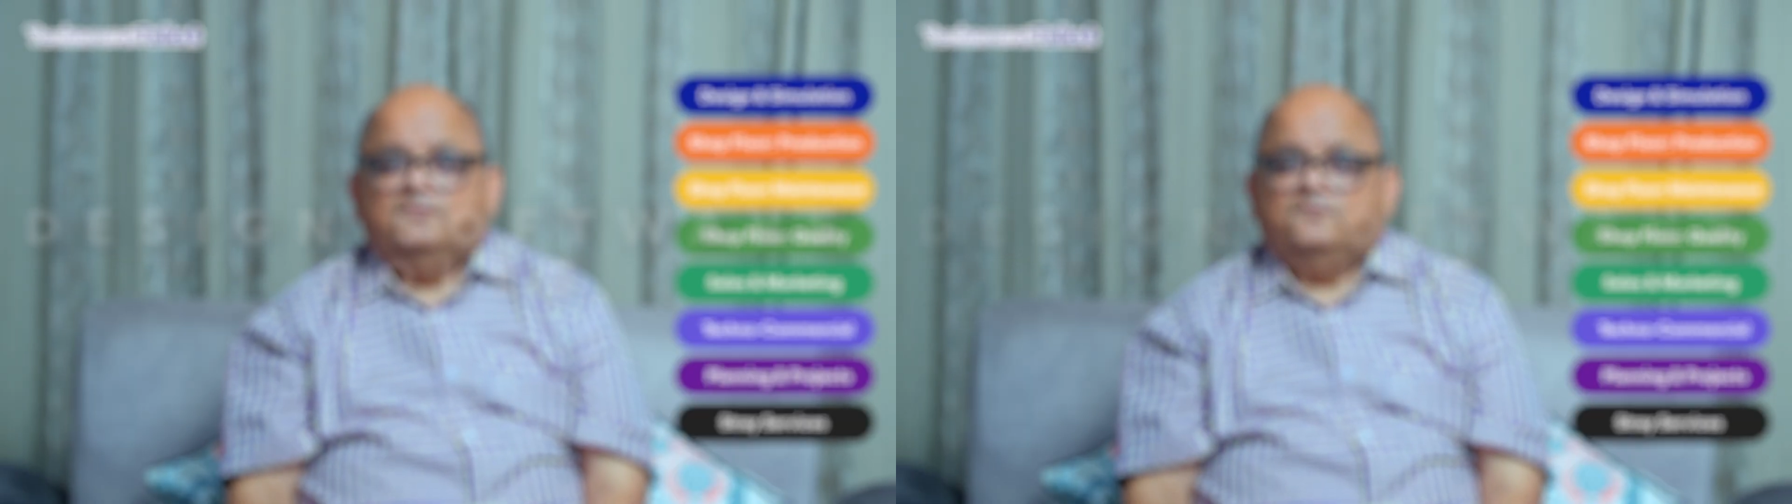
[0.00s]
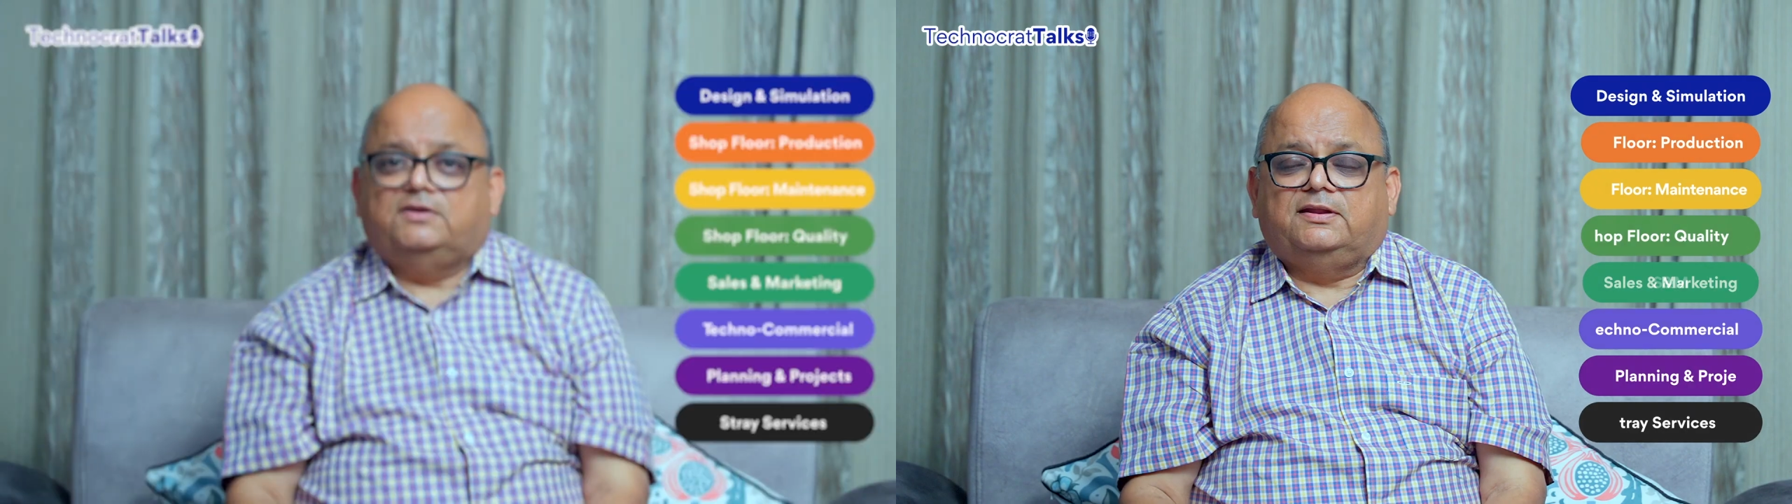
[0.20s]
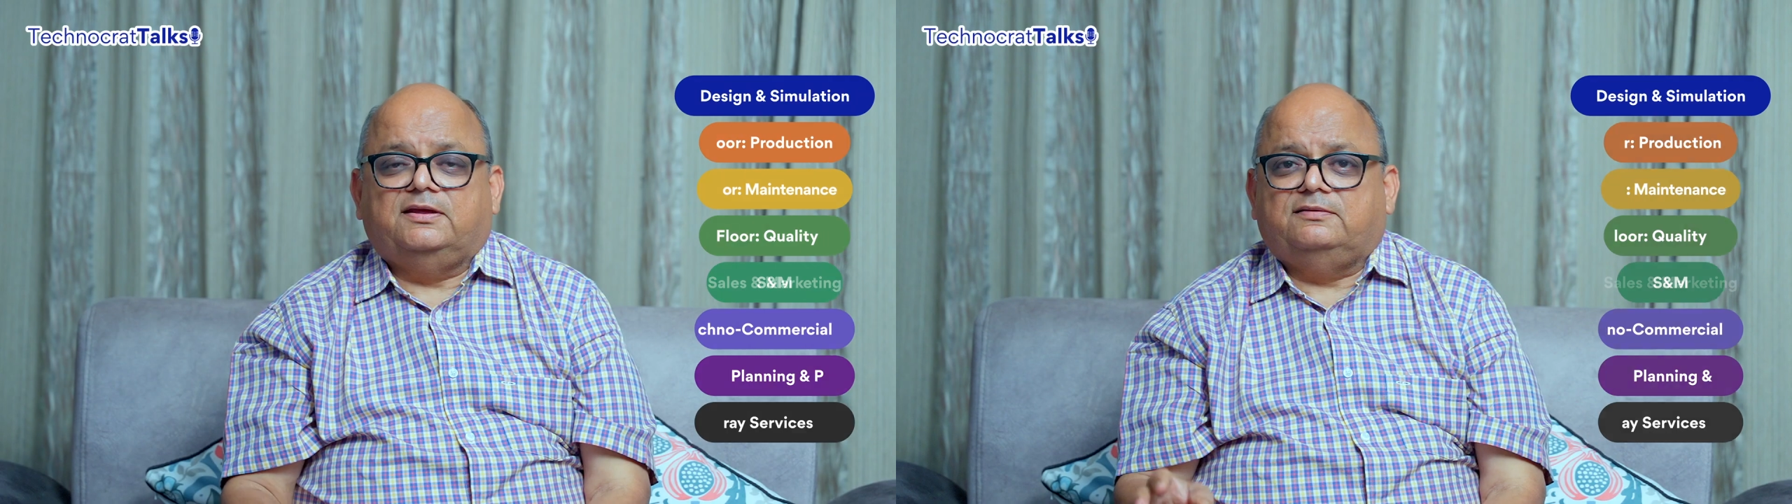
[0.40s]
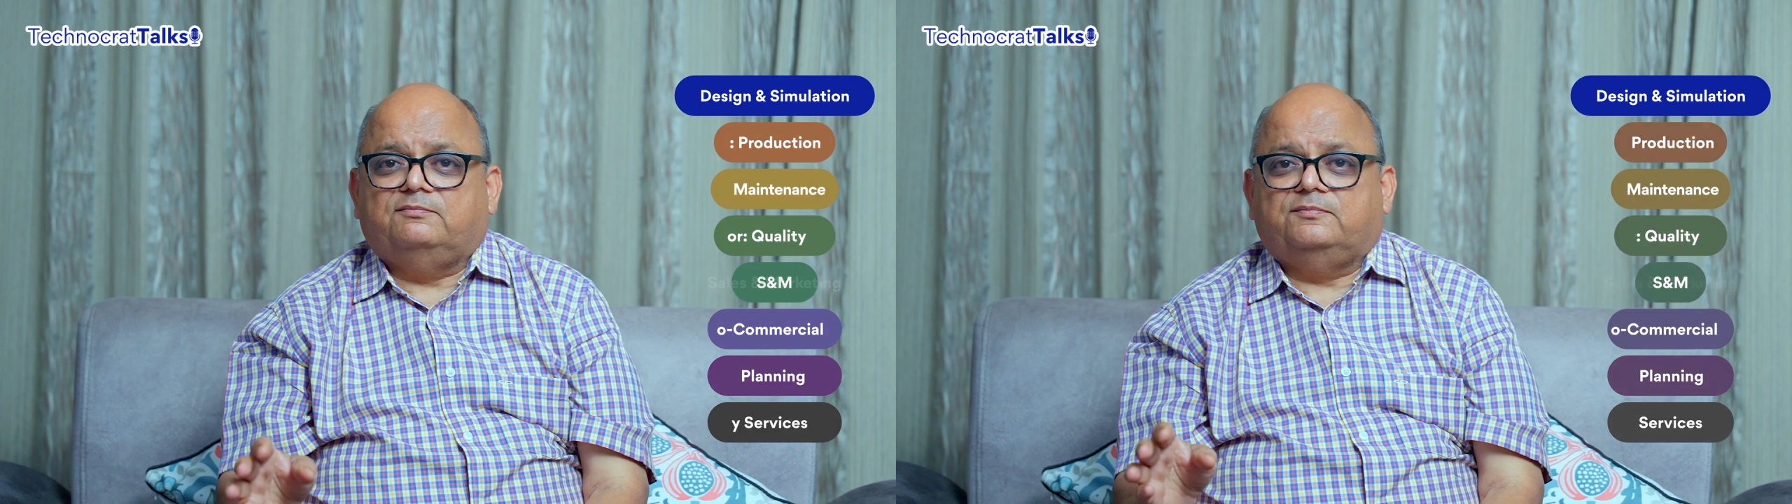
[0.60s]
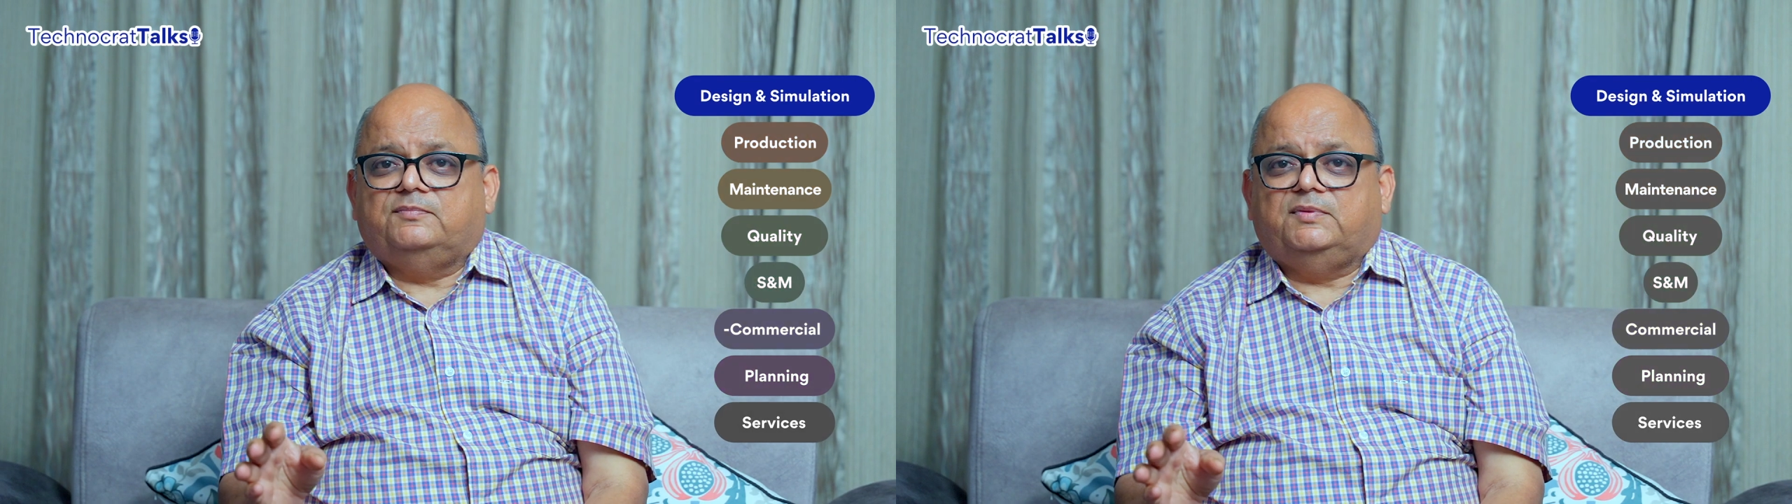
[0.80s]
One can
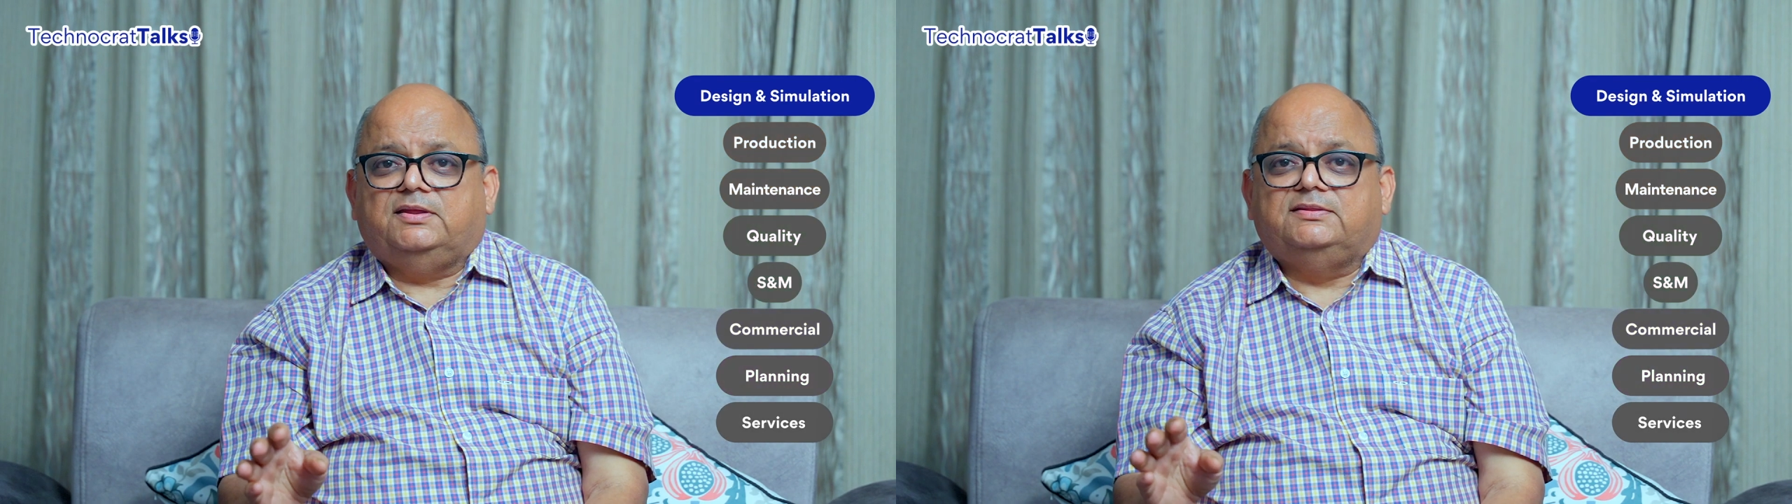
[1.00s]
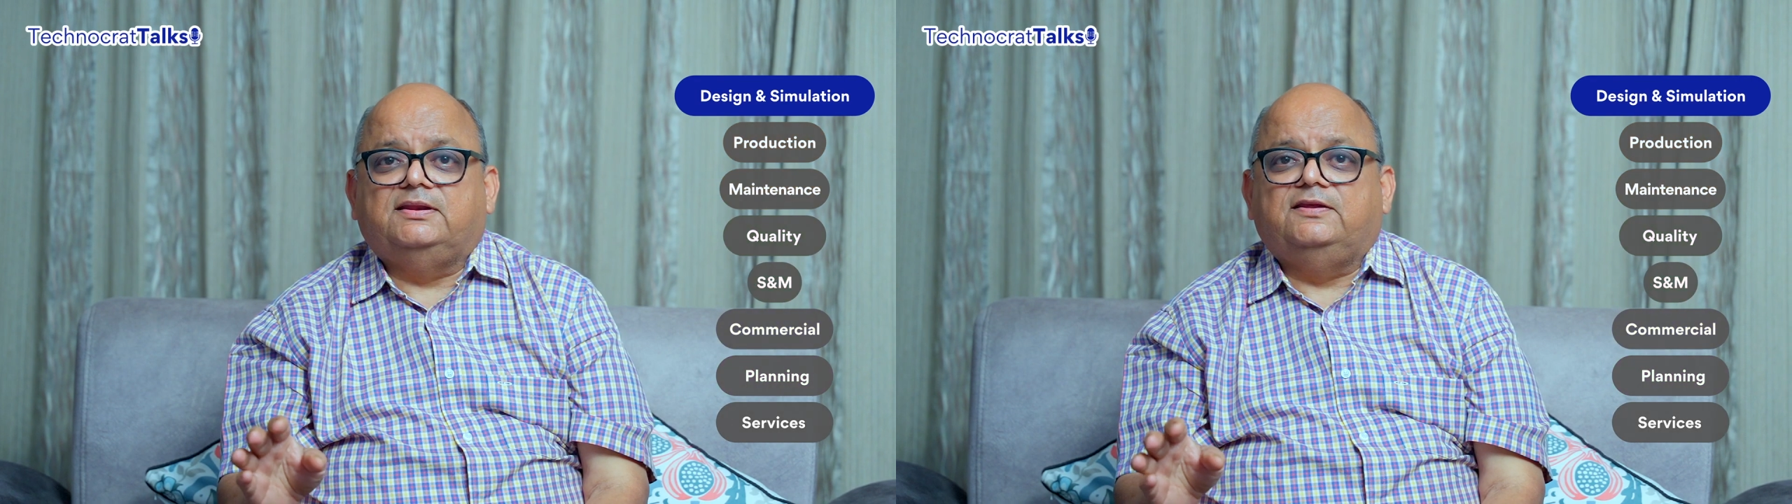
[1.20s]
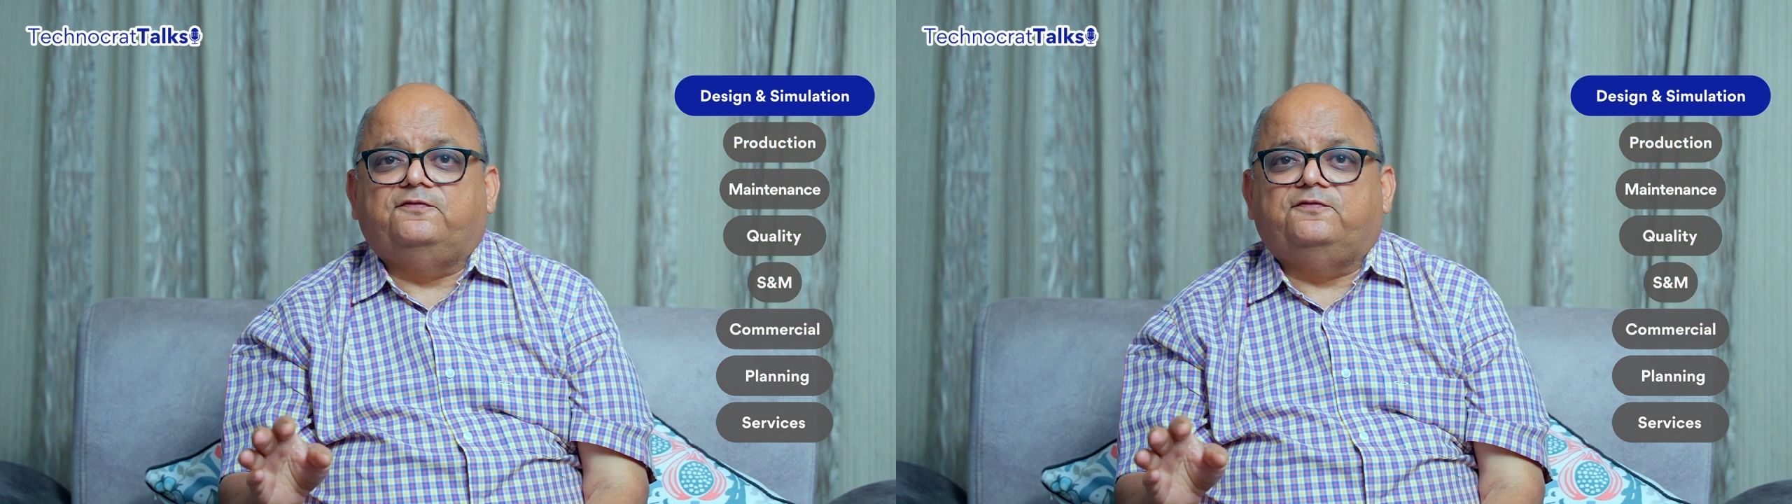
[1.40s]
easily